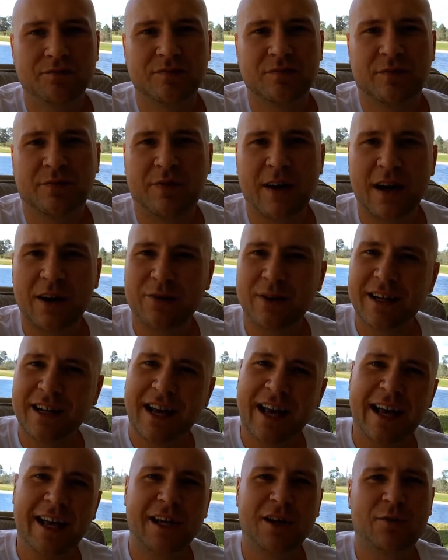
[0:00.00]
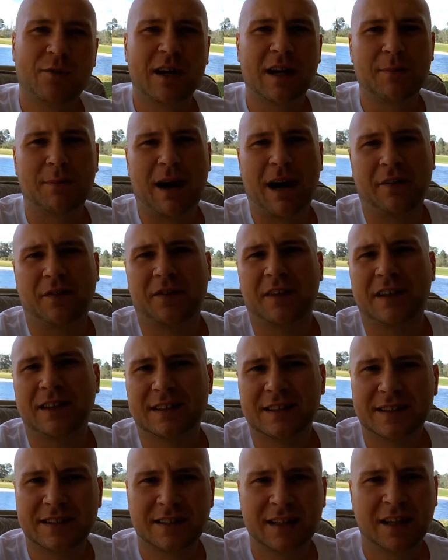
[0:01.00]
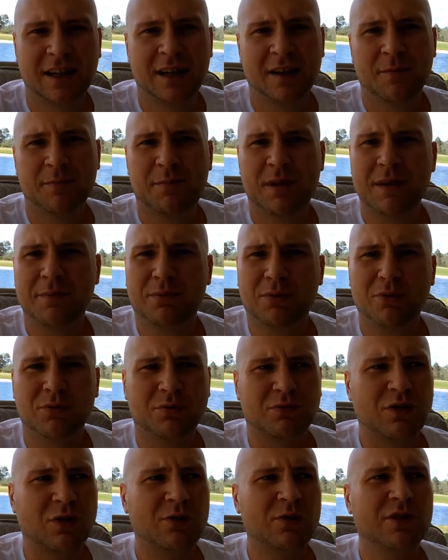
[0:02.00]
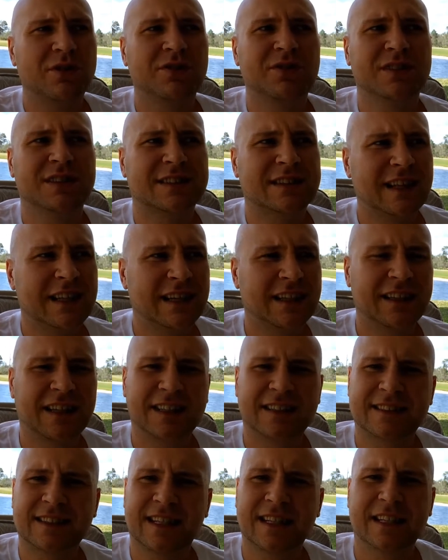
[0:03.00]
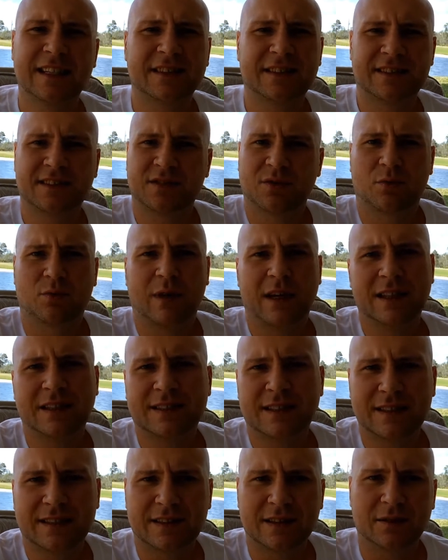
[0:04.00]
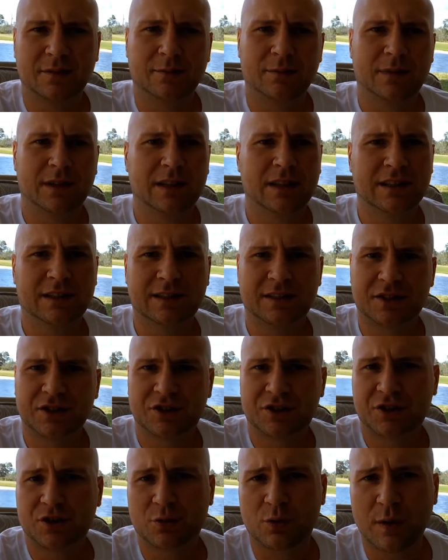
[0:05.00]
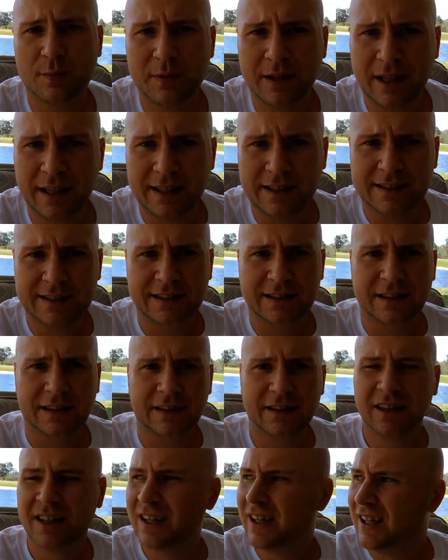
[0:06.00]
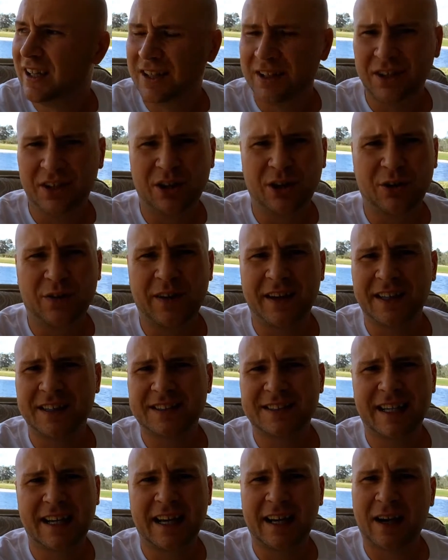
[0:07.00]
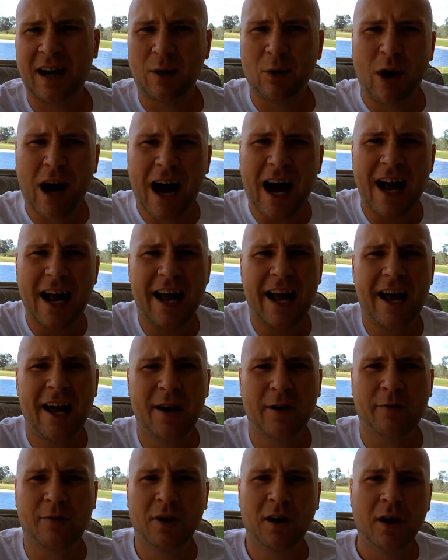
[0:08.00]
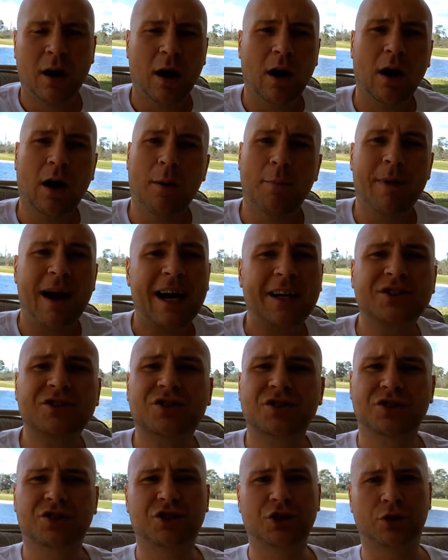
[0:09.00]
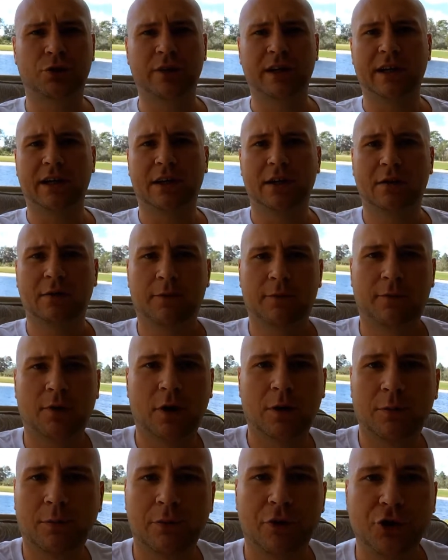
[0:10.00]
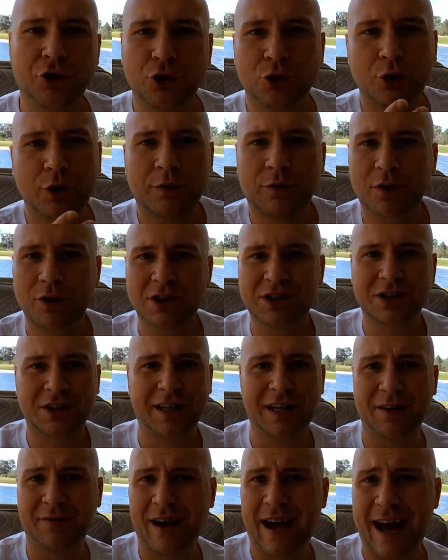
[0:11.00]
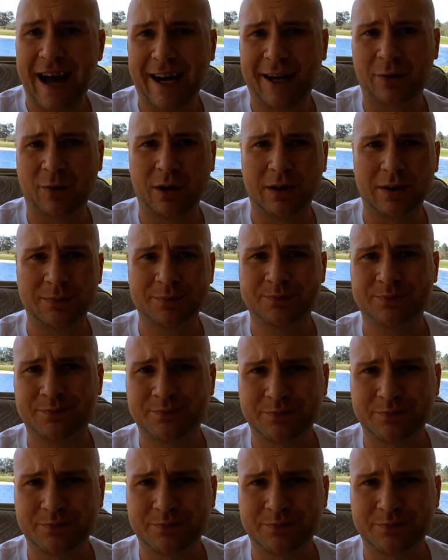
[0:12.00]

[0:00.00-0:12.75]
very angry about this. People don't understand. They say it's racism, it's discrimination. You know, they say, well, I have a master's degree from the University of Accra